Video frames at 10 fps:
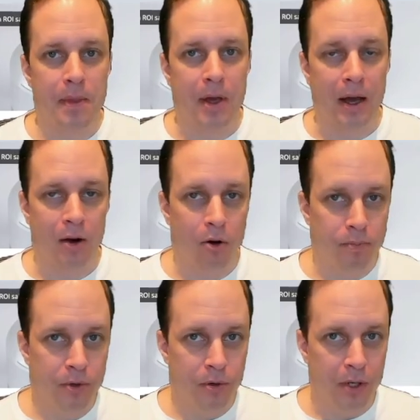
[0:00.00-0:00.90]
I
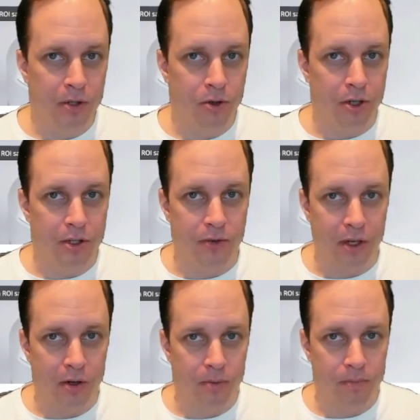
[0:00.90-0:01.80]
hope you enjoyed this
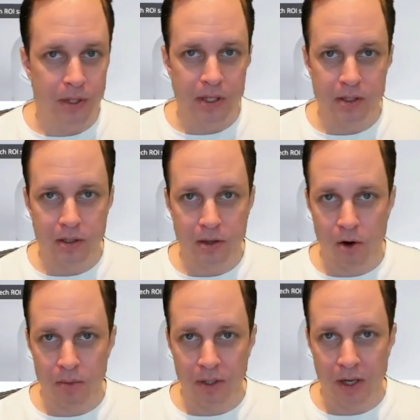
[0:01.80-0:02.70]
video. Please
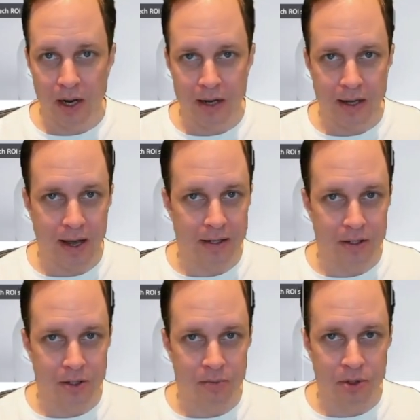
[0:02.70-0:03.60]
comment, like, and
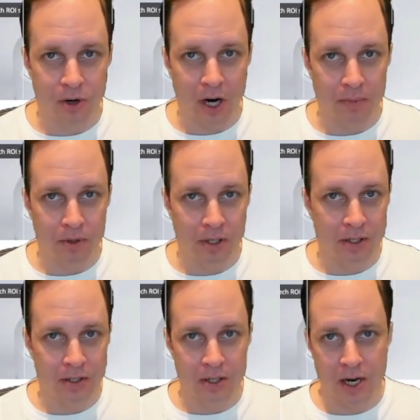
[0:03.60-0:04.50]
subscribe to
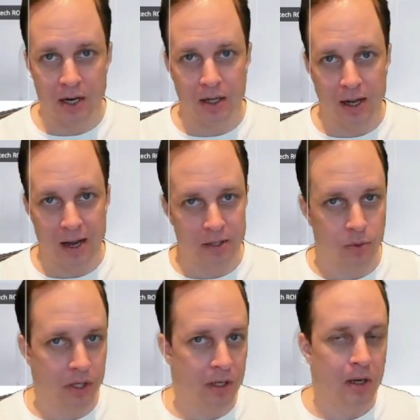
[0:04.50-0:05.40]
this channel as
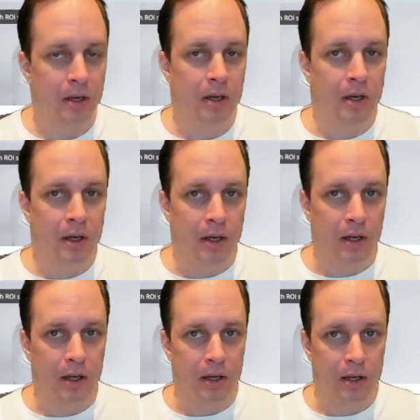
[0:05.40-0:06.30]
we
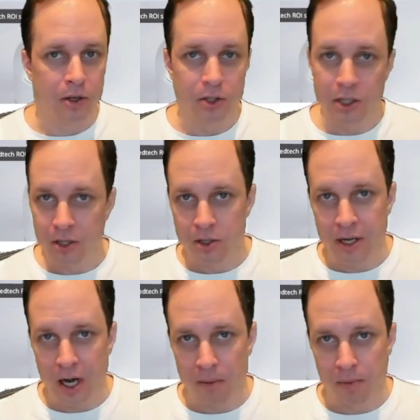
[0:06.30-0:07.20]

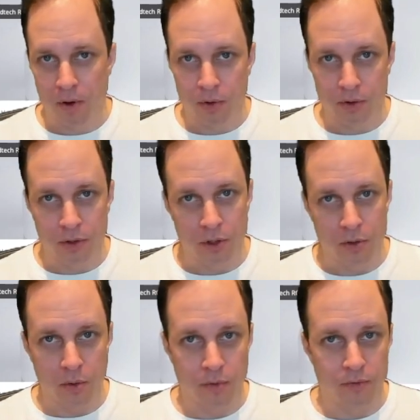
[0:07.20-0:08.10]
continuously upload
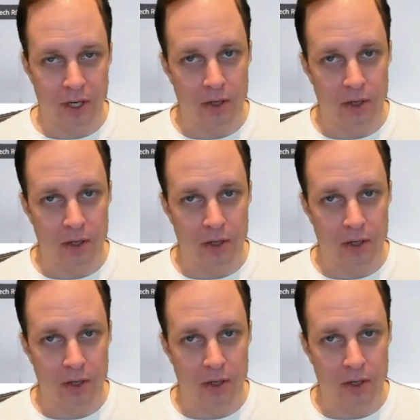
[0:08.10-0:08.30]
new video